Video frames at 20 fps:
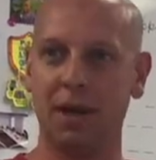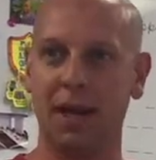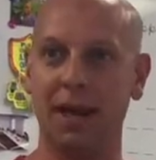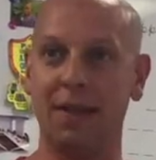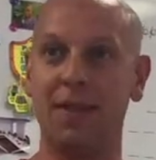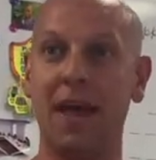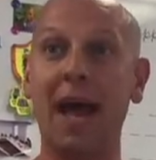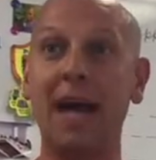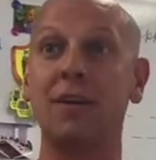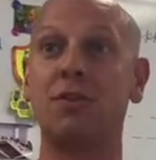
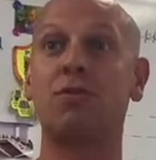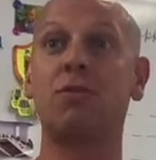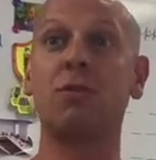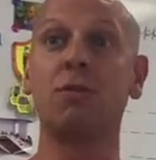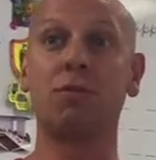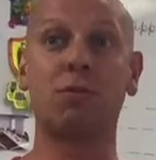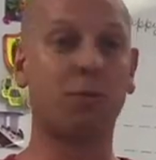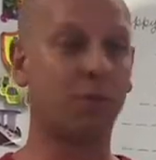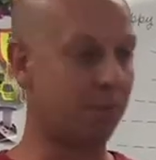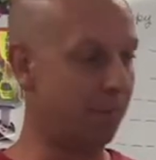And that
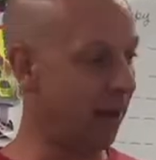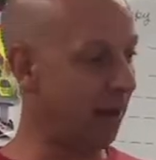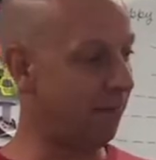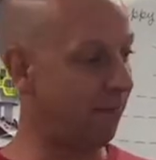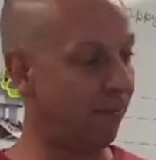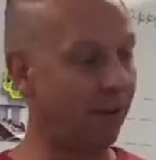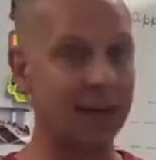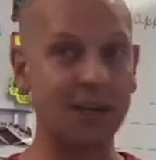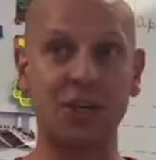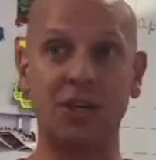truth was
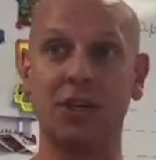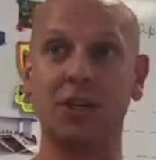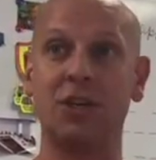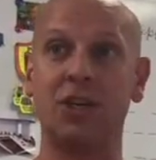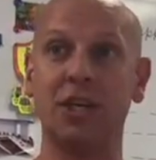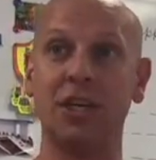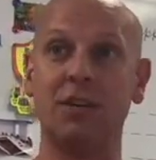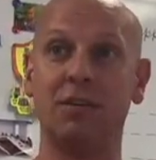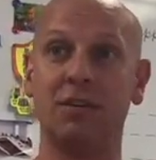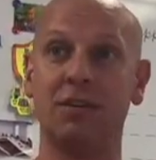made flesh in
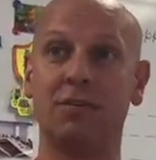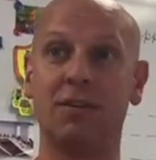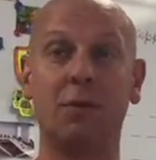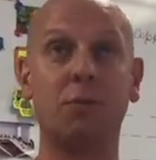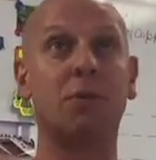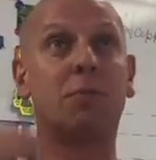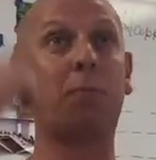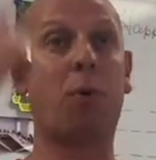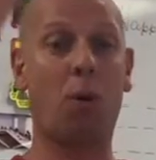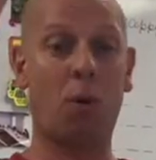Jesus and
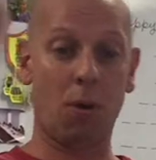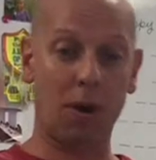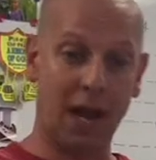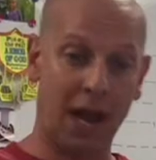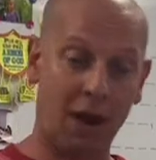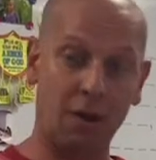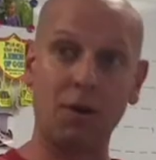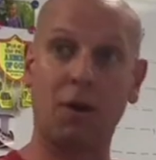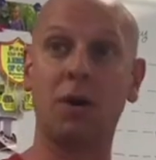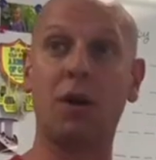was poured
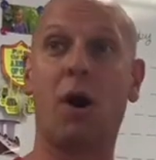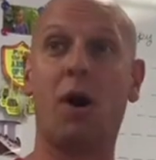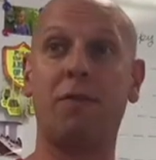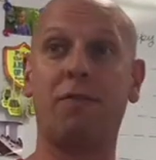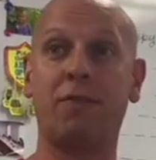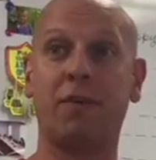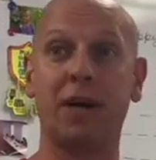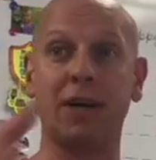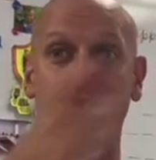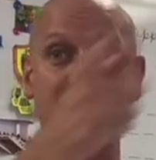out on
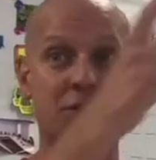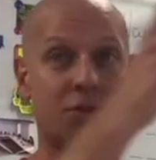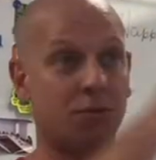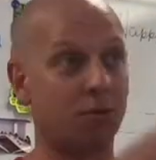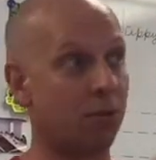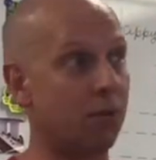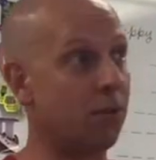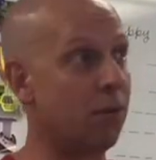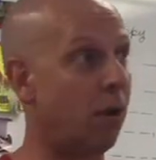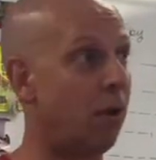all flesh
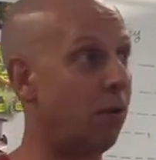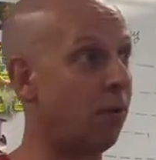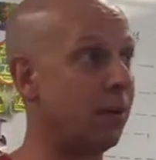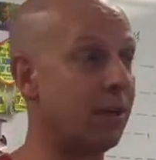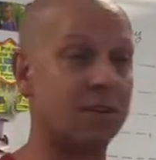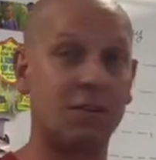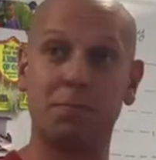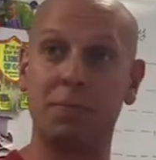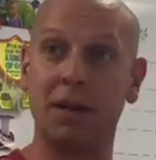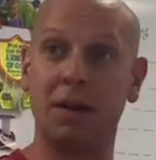through the
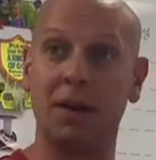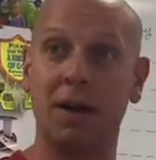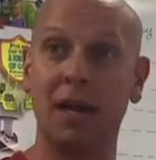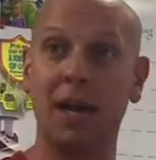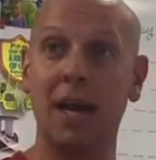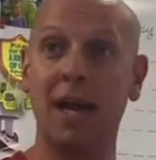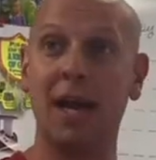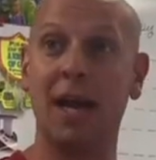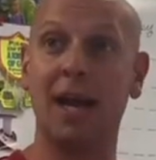Holy Spirit.